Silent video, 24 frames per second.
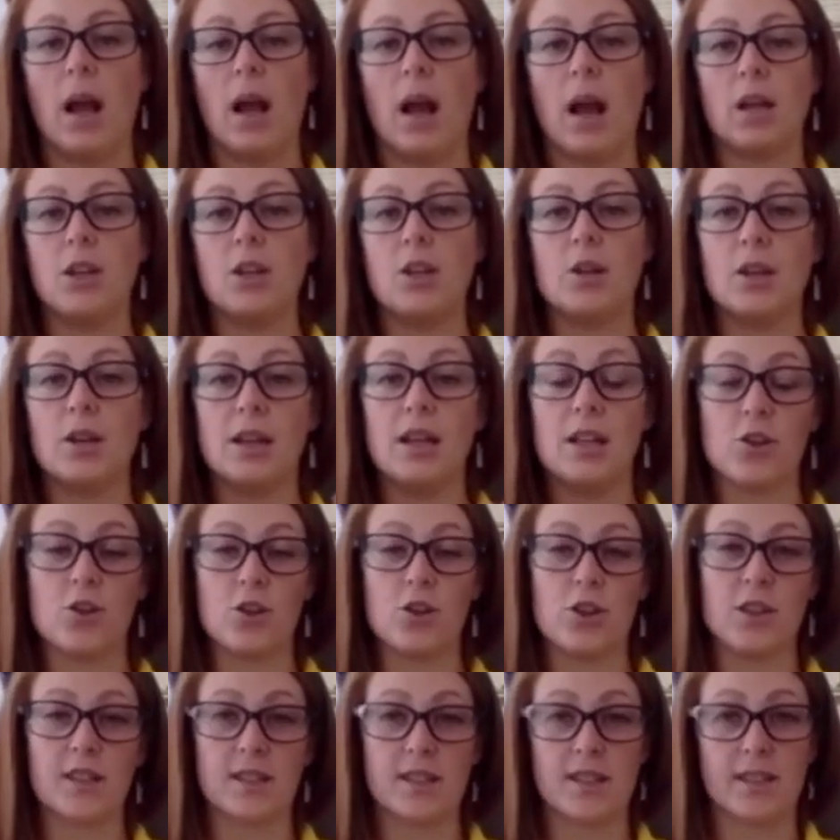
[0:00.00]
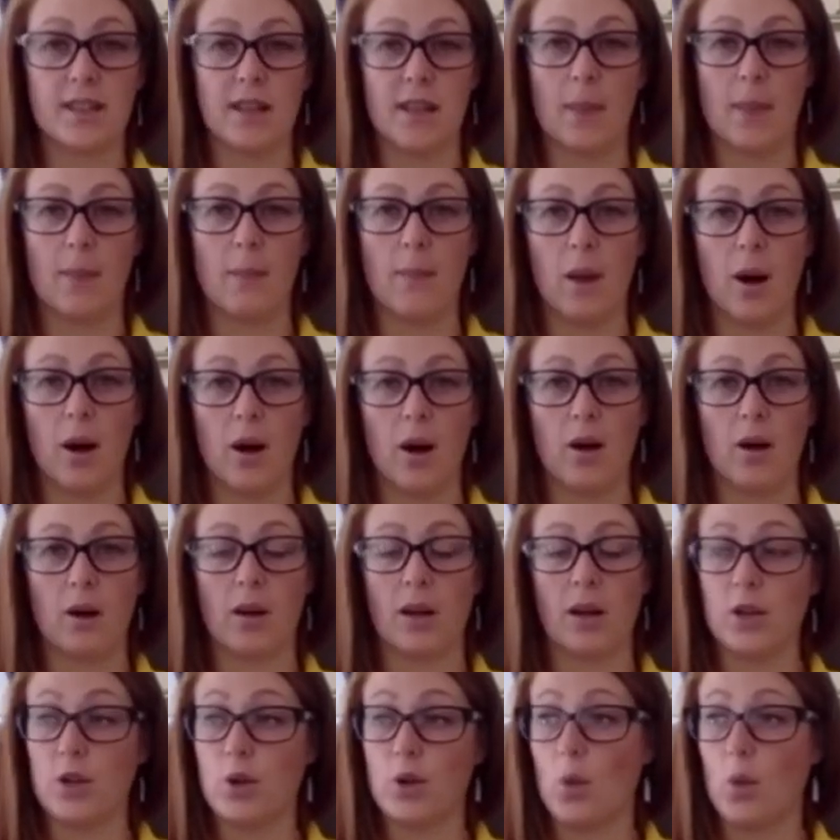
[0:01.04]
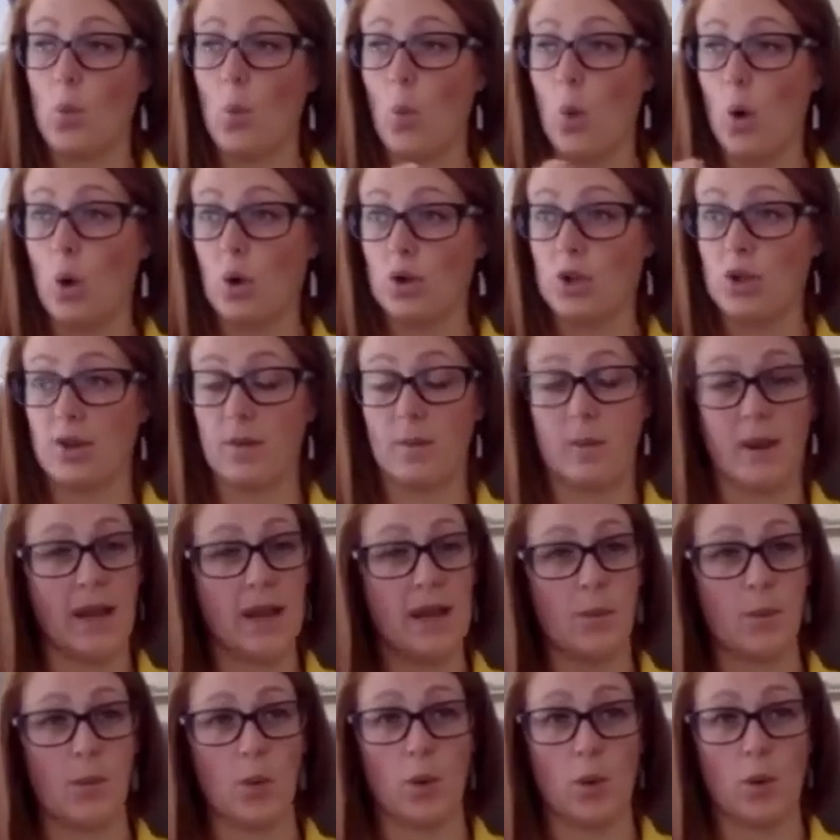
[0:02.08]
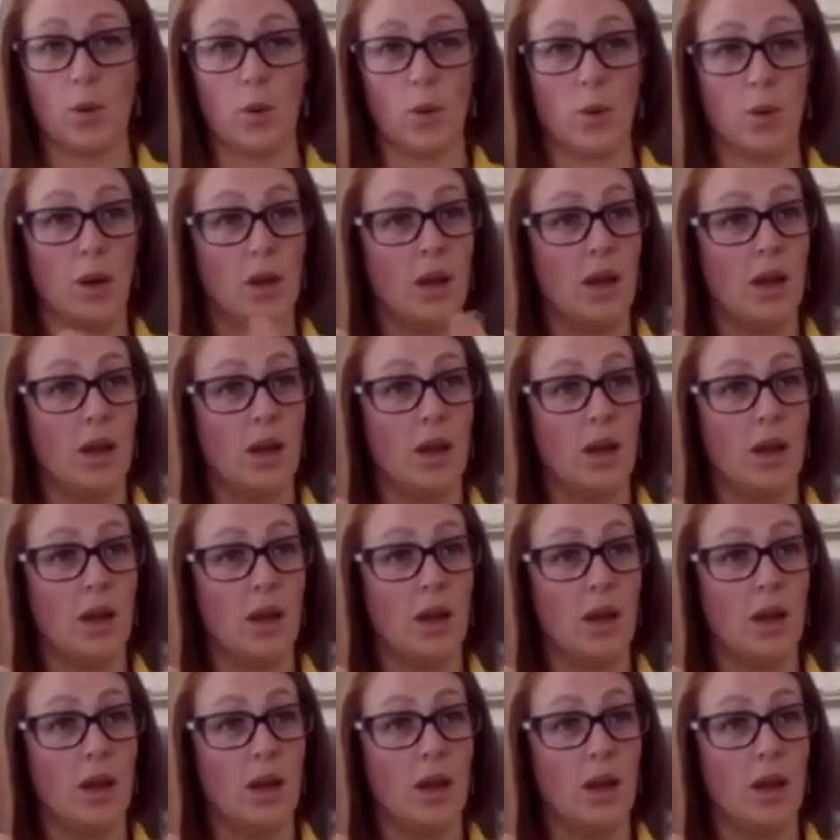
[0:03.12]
And you can literally just sit in the park and you can watch the people.